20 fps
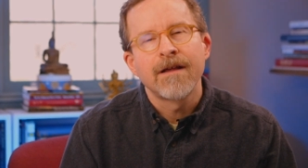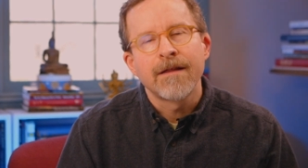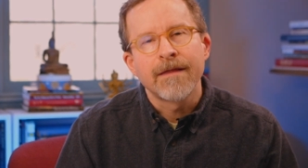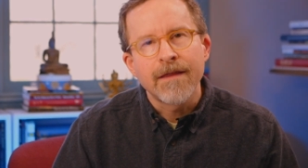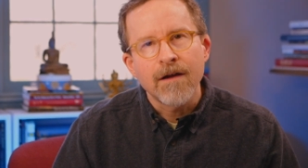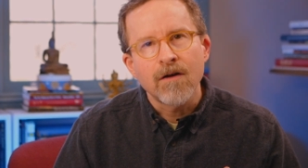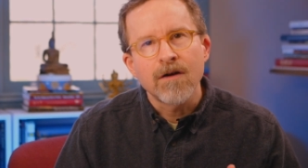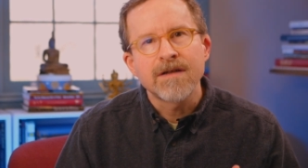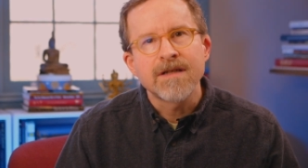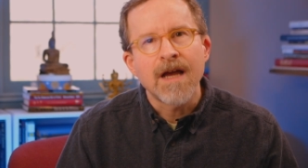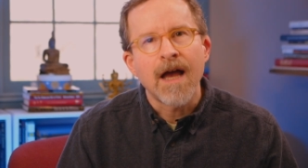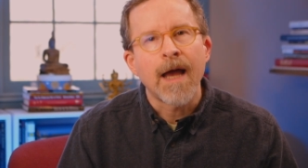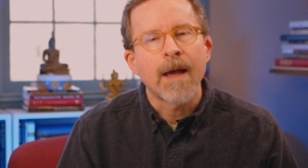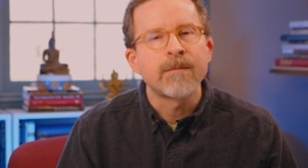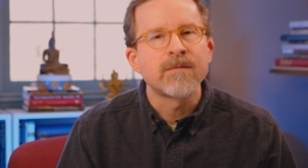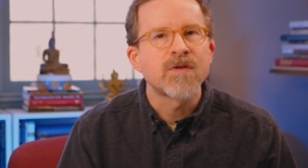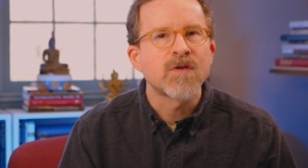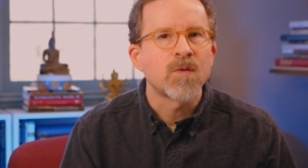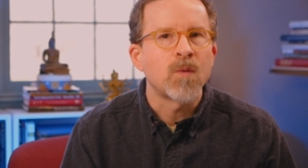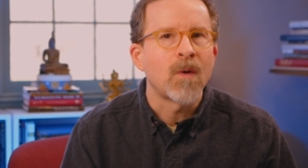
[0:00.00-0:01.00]
there are
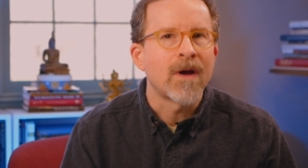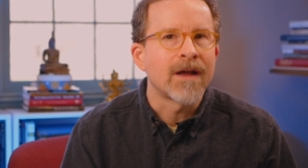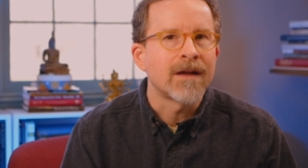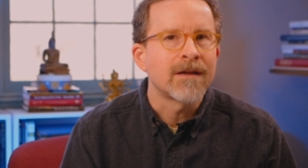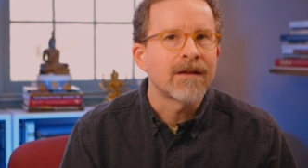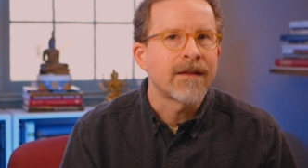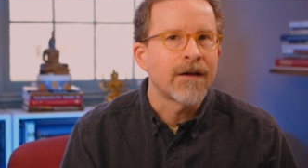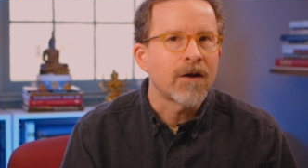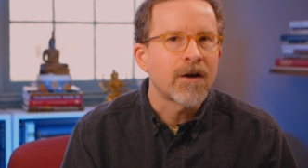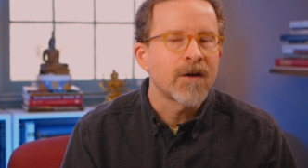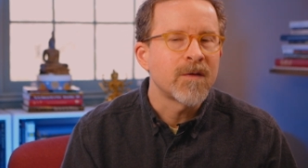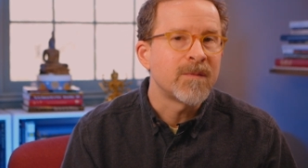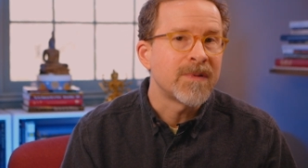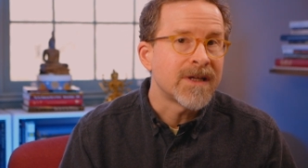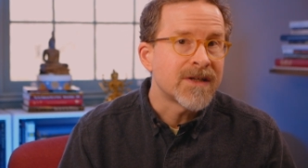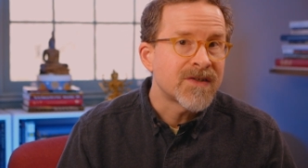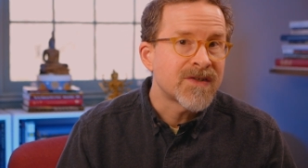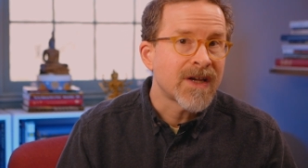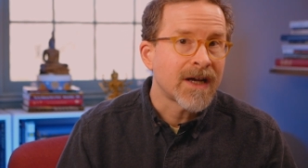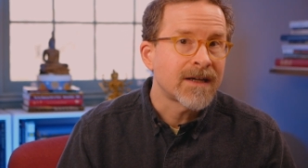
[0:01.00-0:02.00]
times when there can
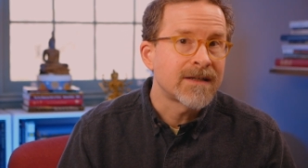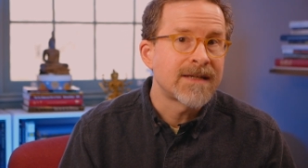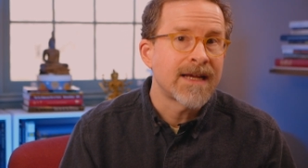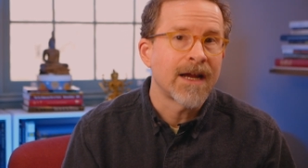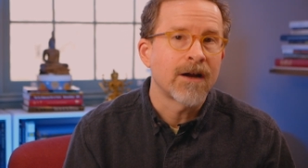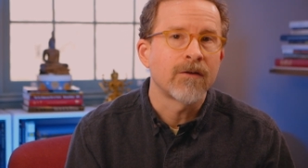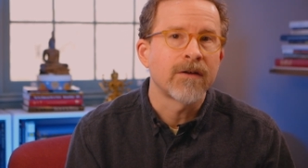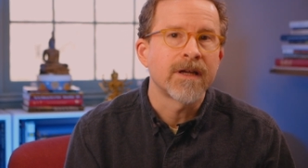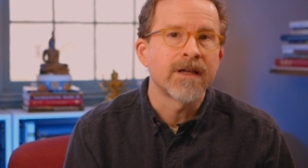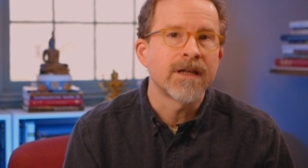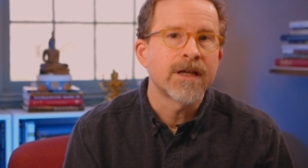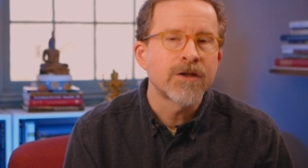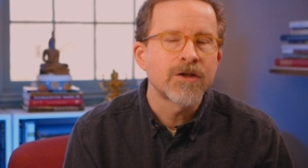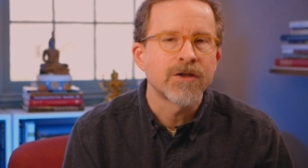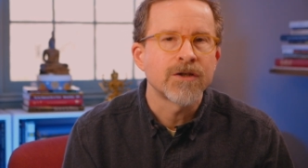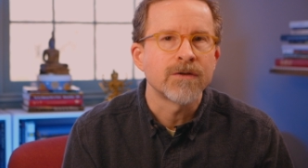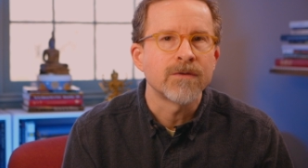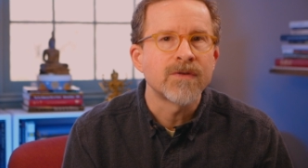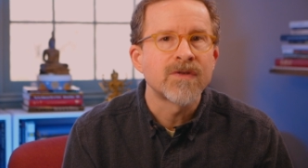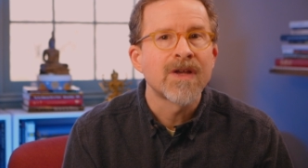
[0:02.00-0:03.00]
be sectarian
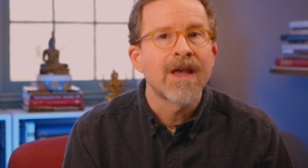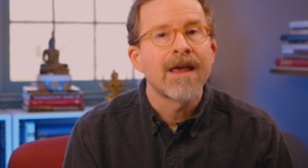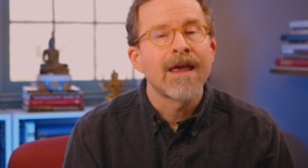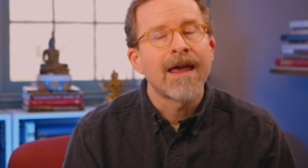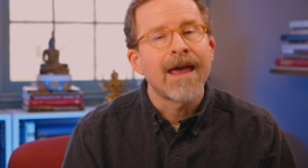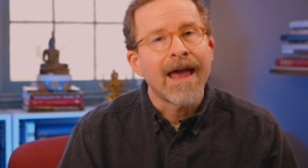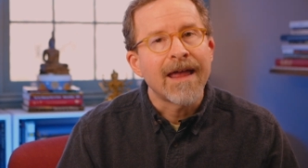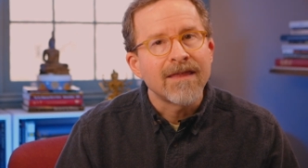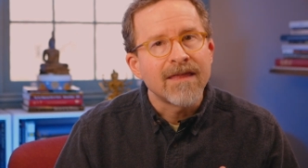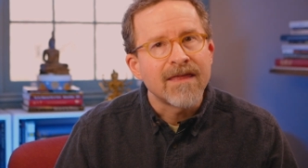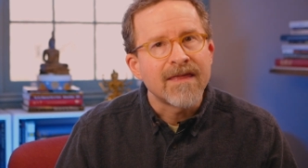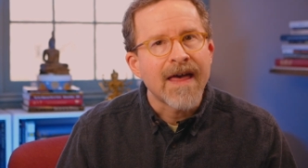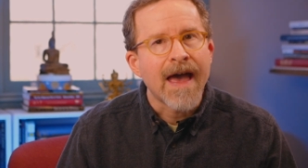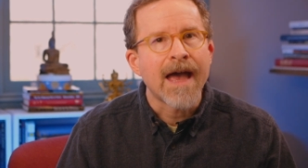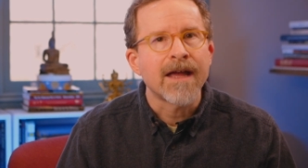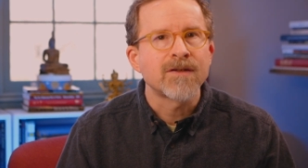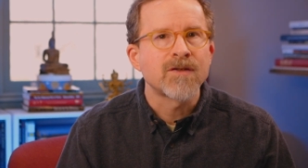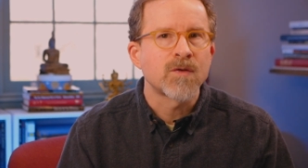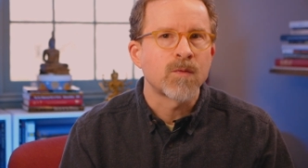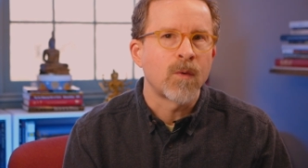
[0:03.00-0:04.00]
issues, and
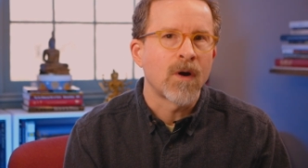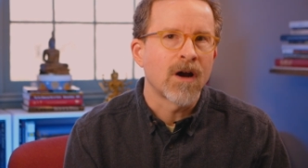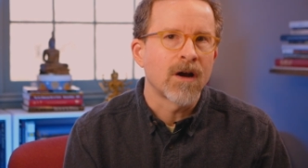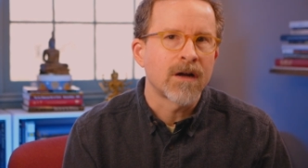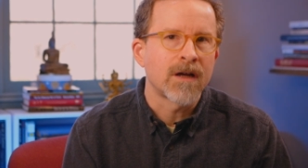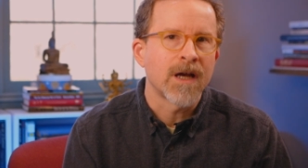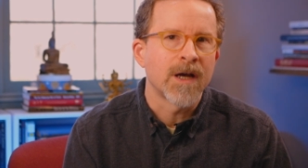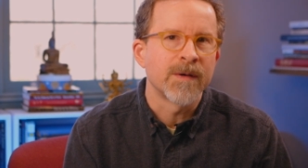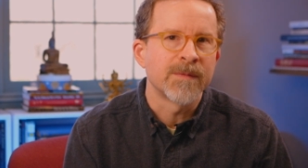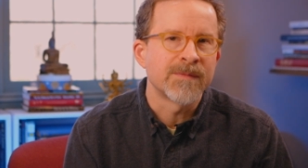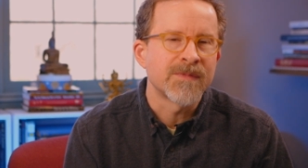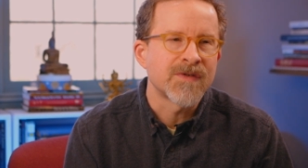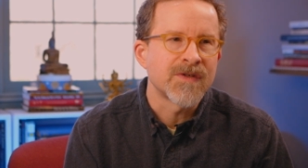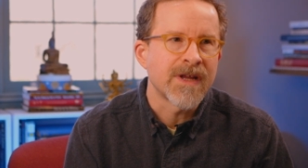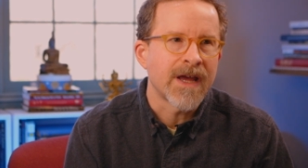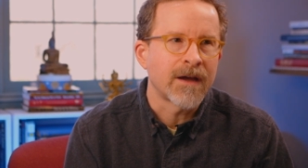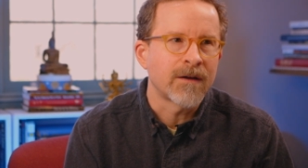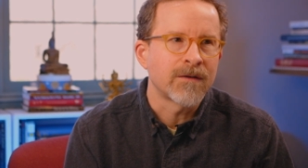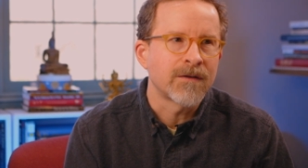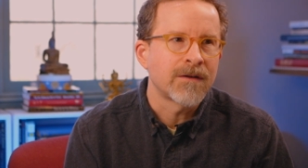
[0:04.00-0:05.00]
that's where it comes
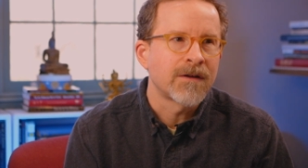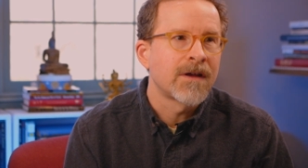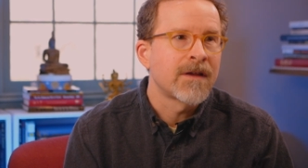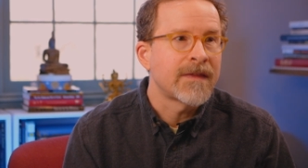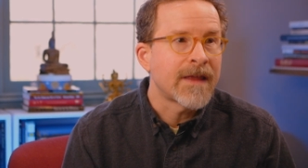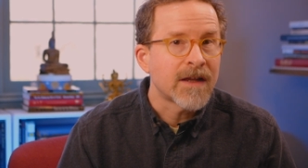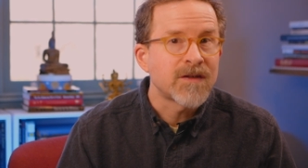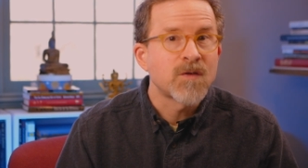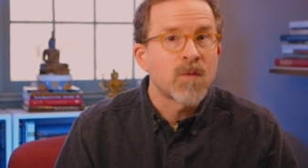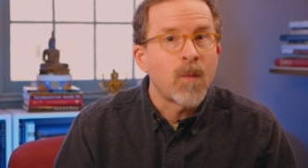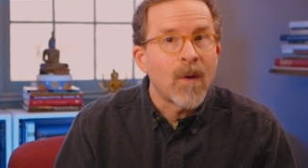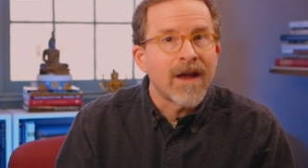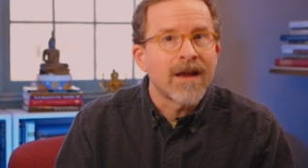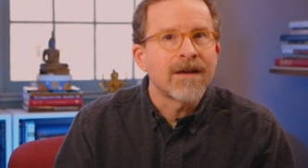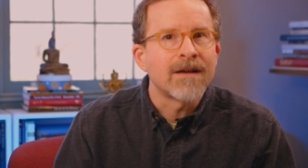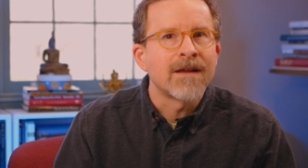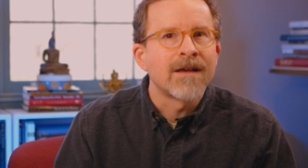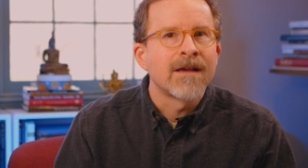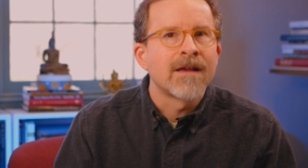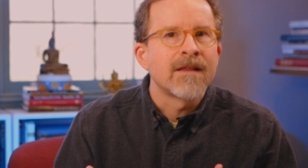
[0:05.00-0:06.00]
down. That's
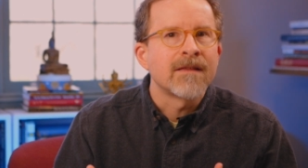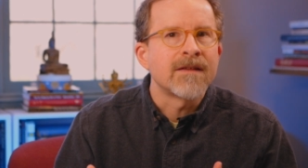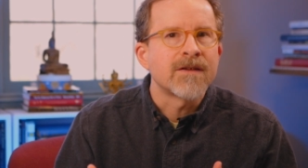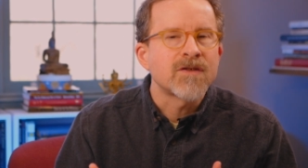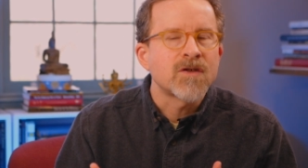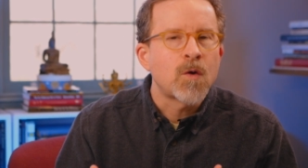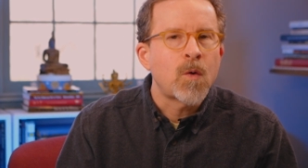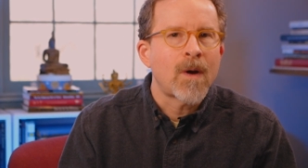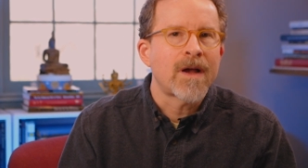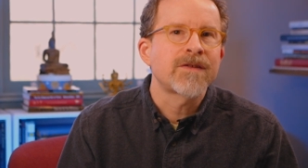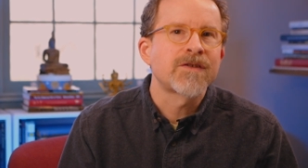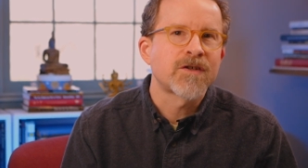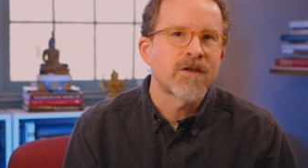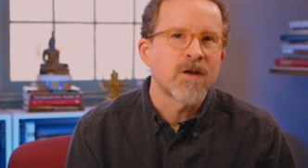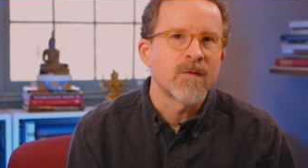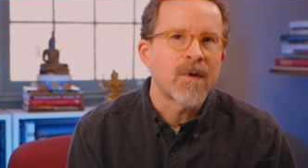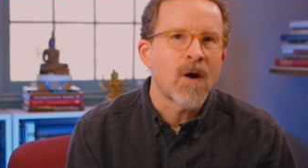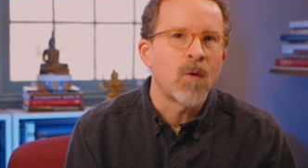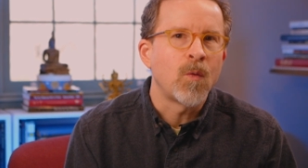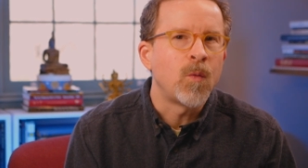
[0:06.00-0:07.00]
when this
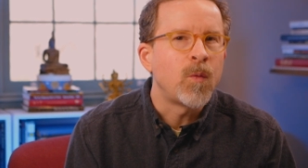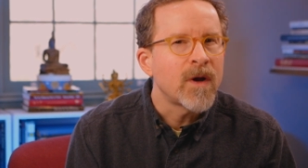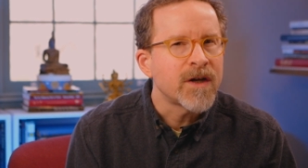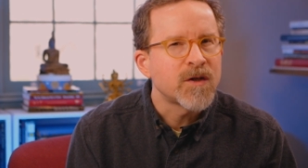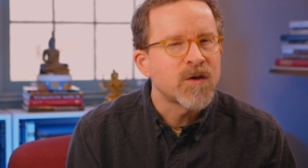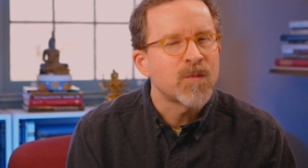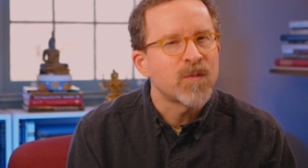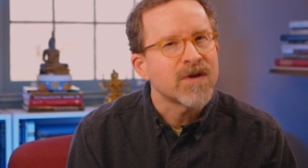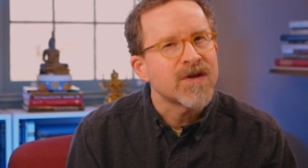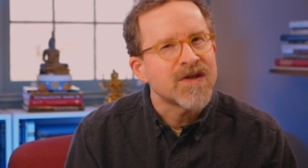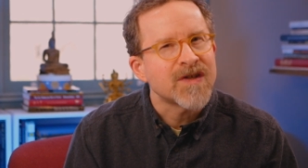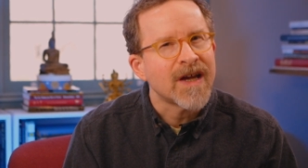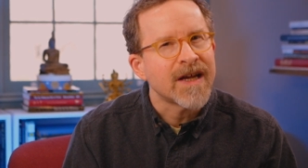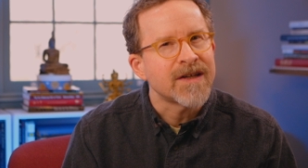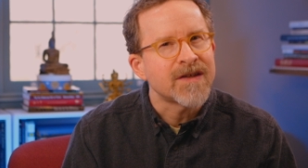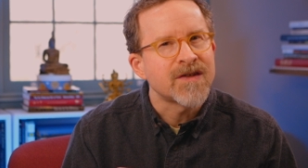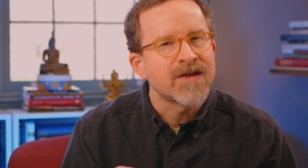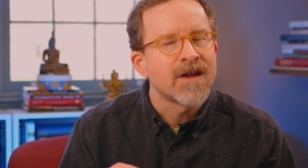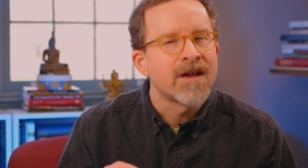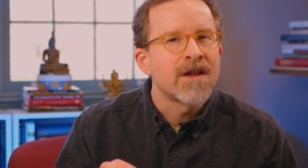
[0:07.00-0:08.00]
question about which
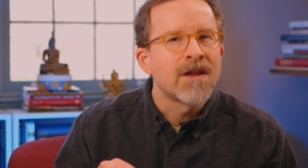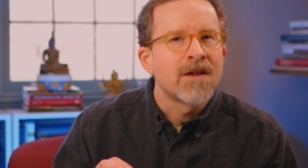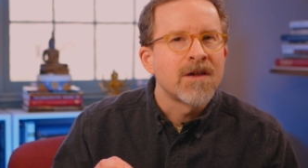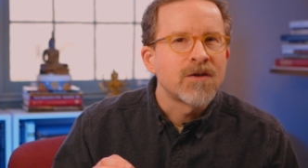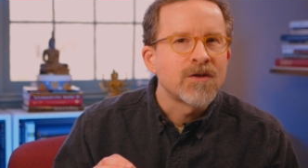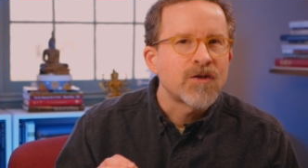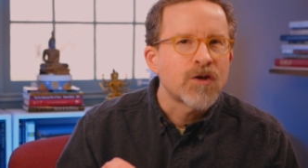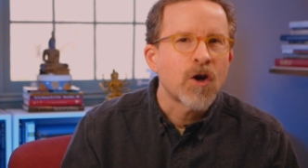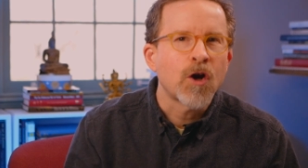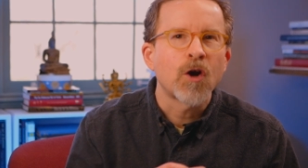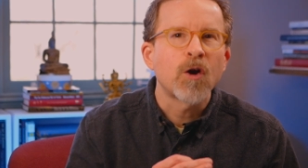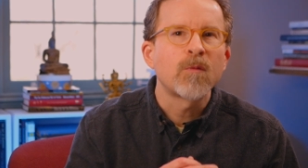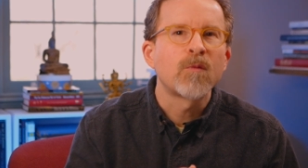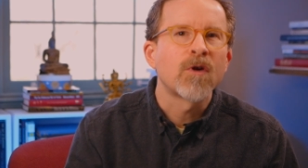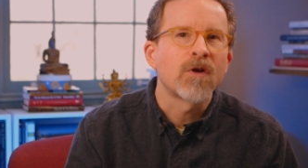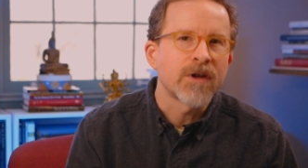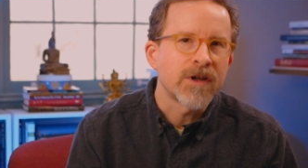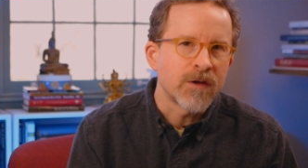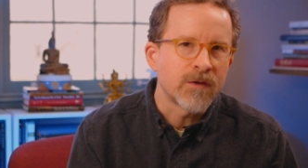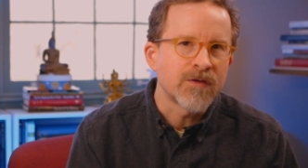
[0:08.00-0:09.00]
precise term
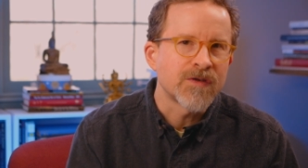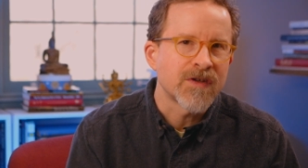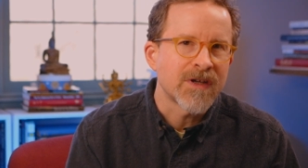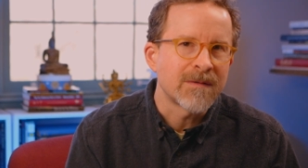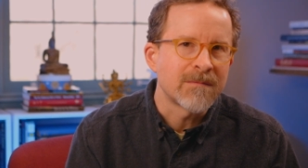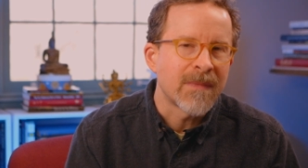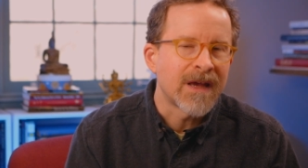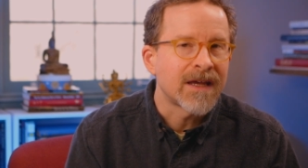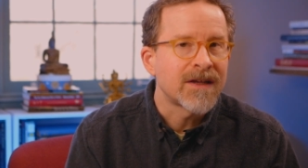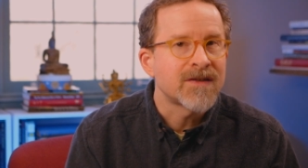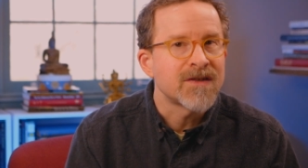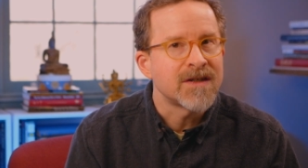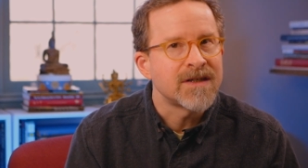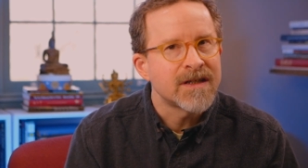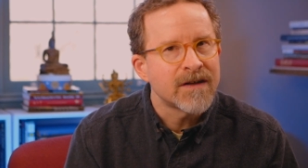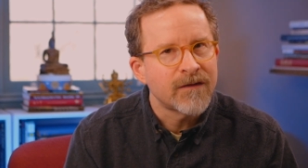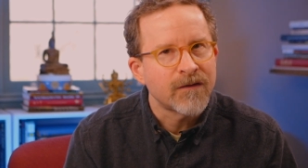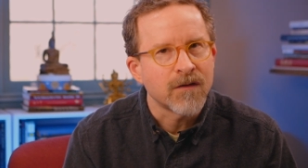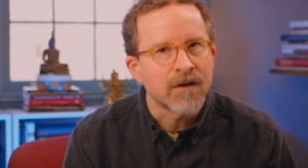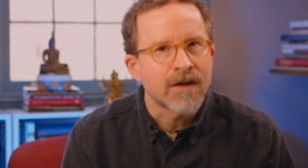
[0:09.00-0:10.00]
we're using makes a
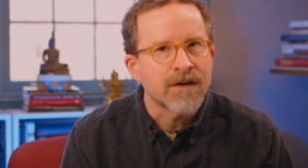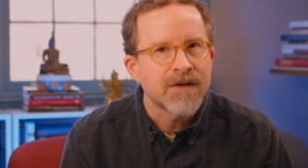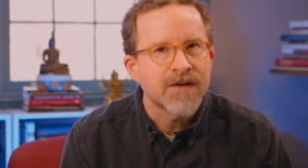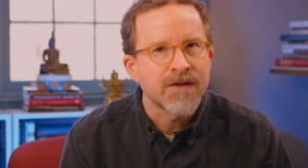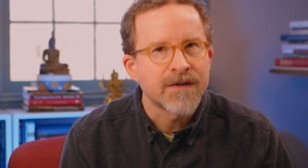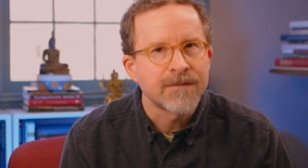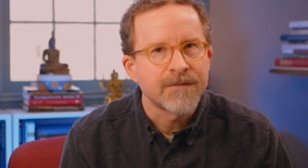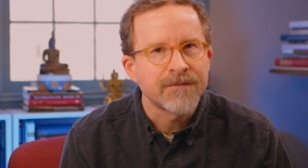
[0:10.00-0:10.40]
difference.